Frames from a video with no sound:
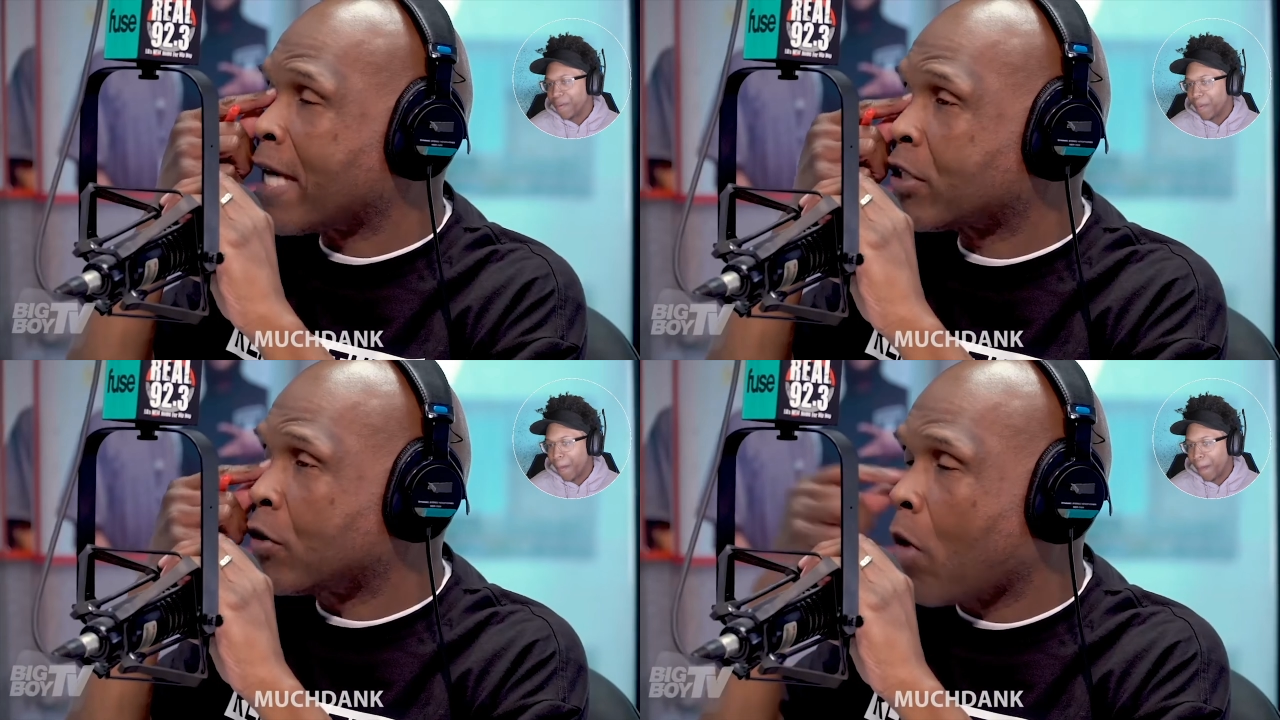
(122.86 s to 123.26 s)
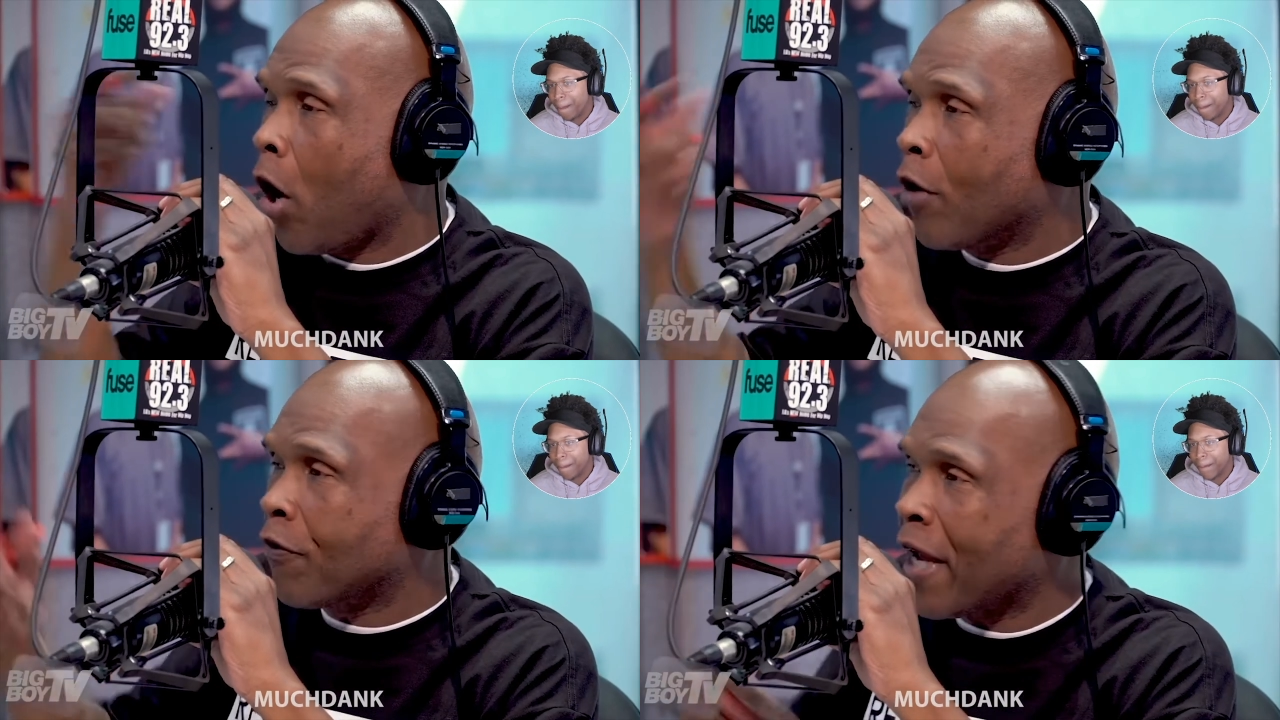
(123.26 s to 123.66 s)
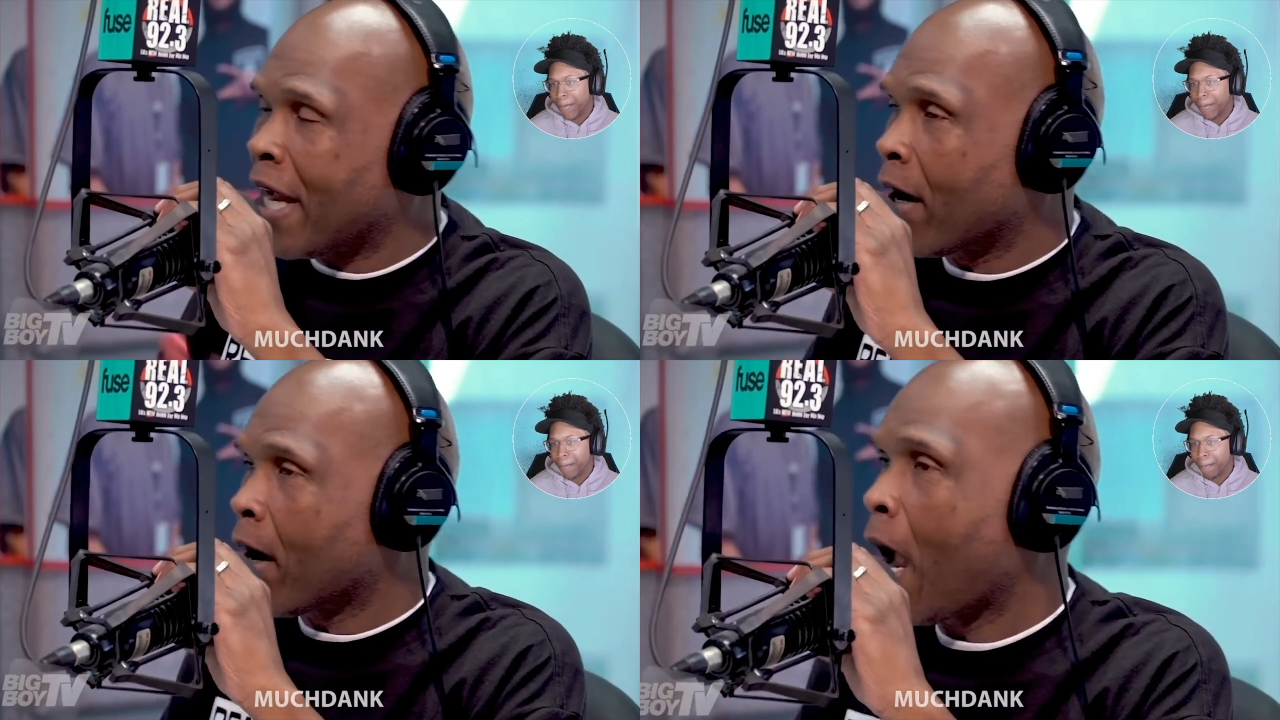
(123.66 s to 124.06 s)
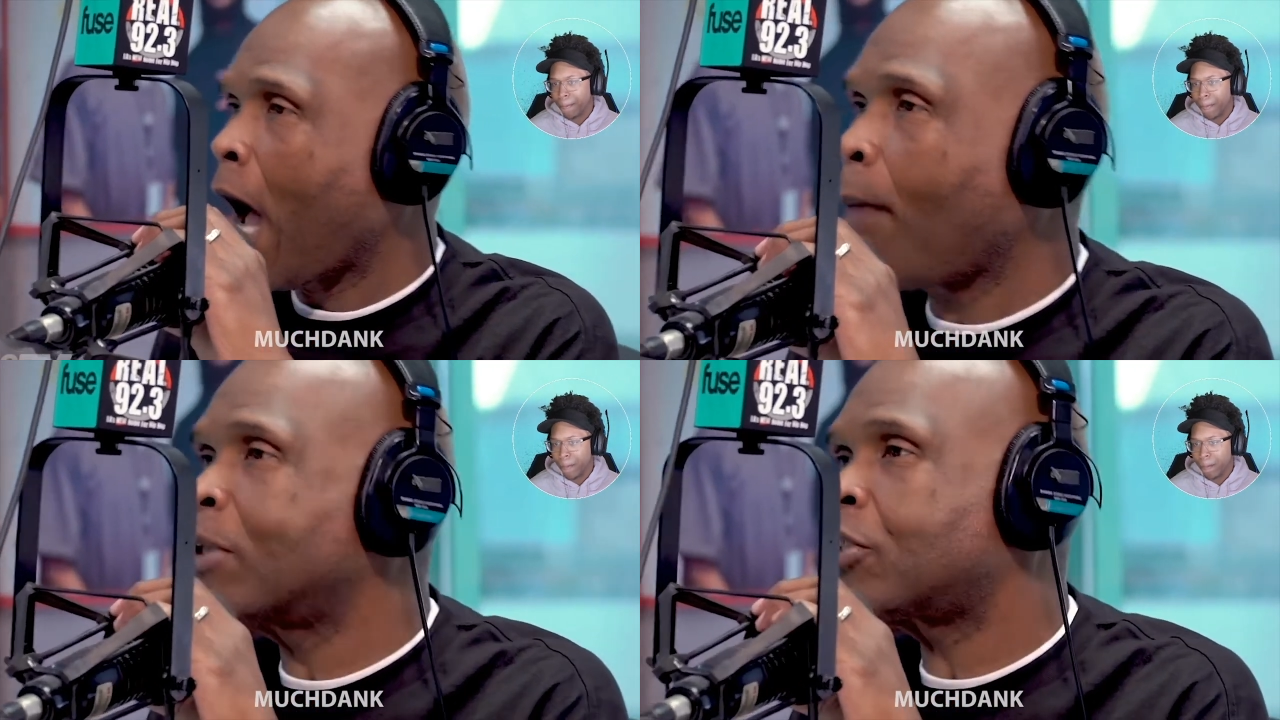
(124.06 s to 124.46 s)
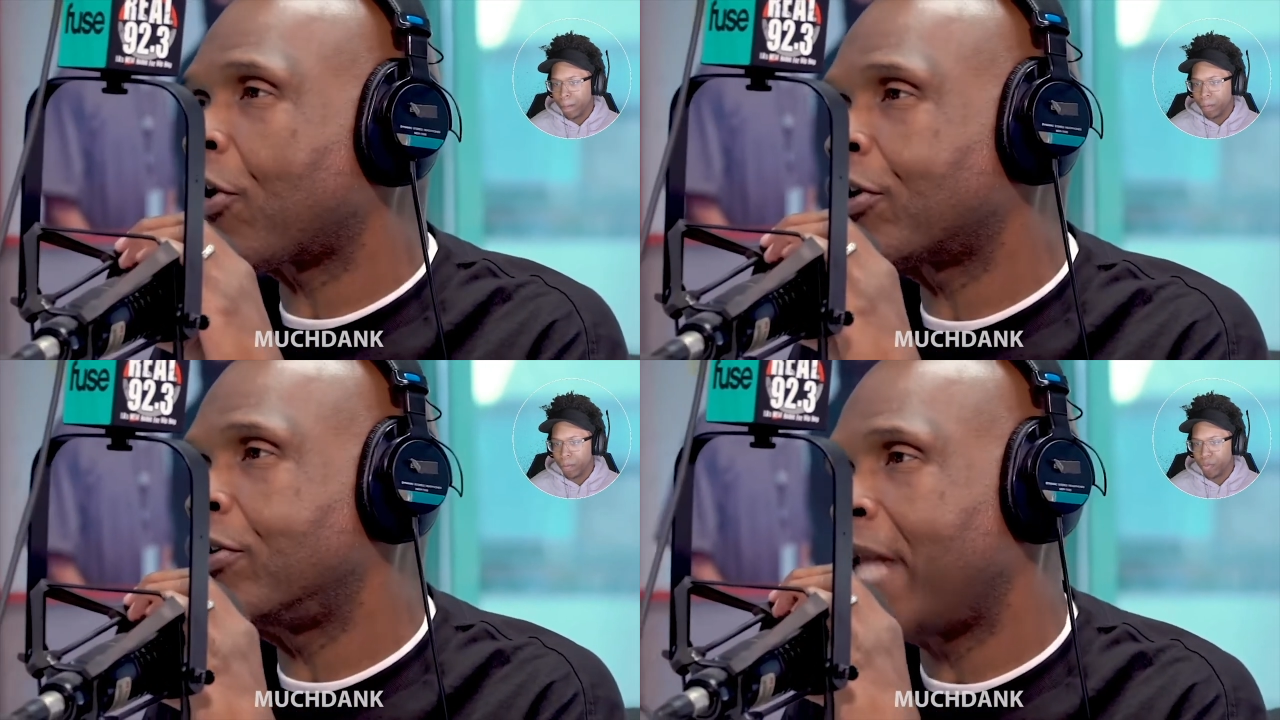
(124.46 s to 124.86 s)
Speaker 1: ask you off air, how much are
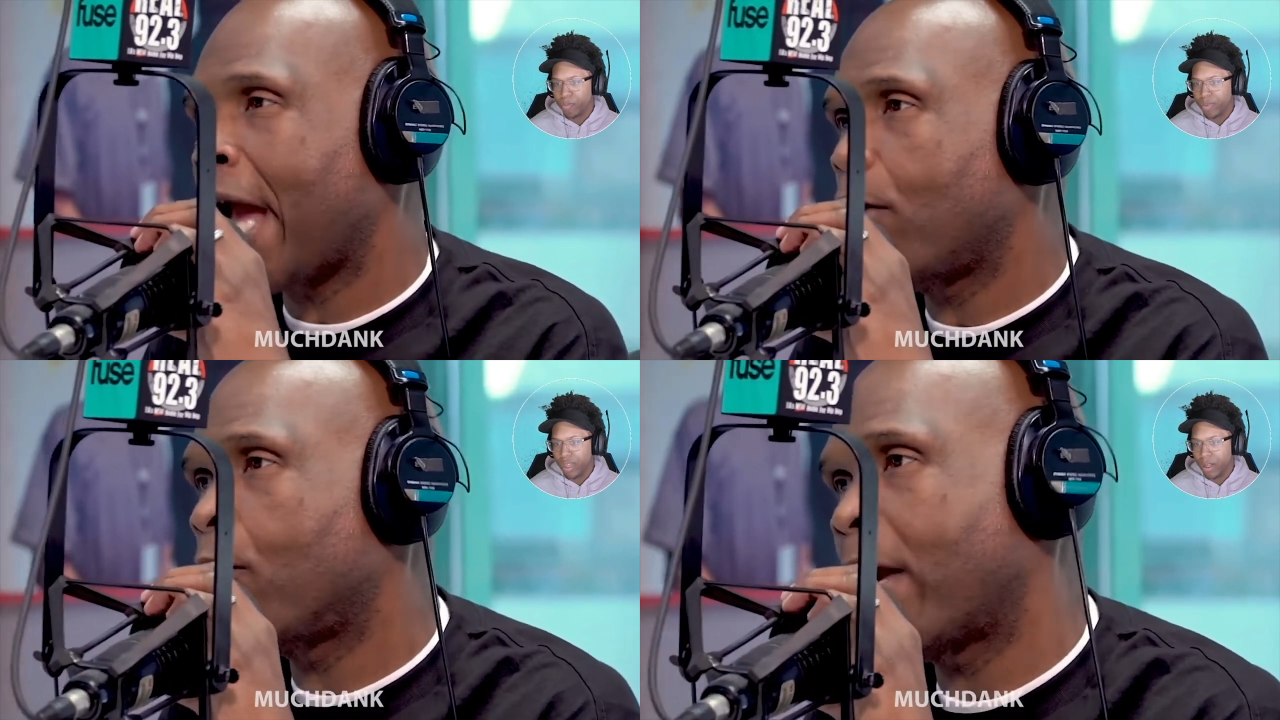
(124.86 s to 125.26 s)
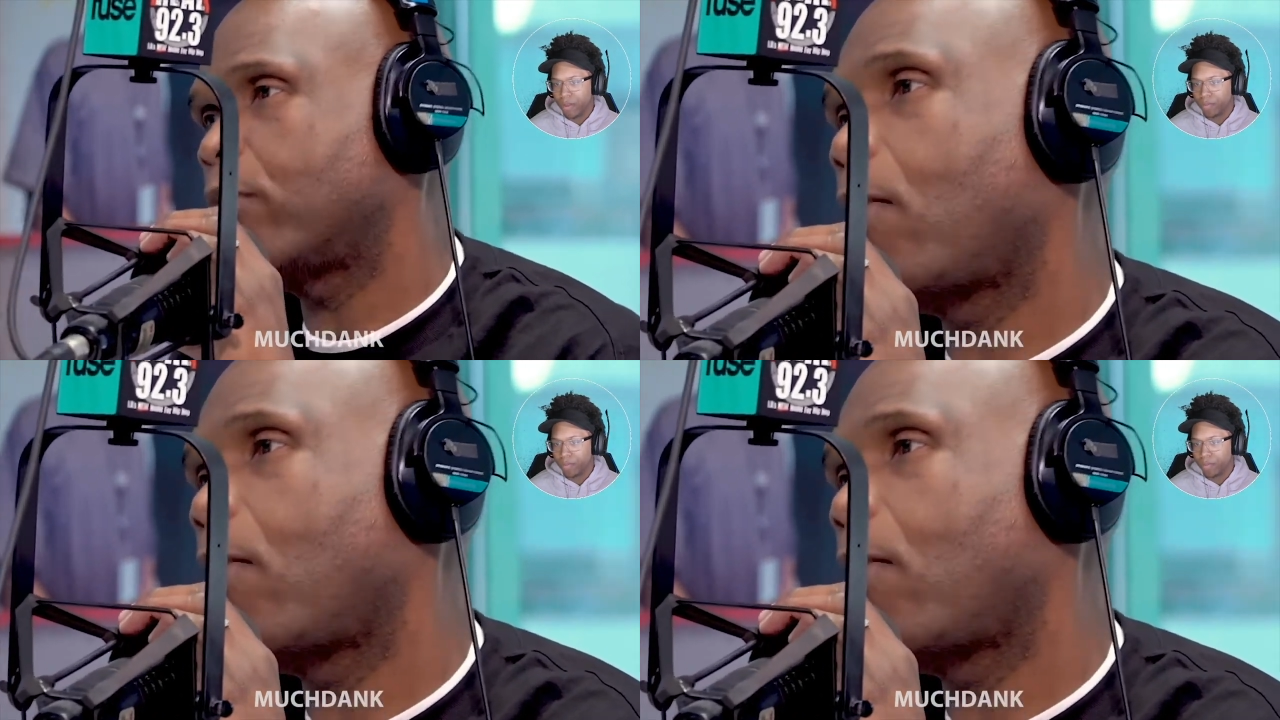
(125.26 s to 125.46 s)
you down weight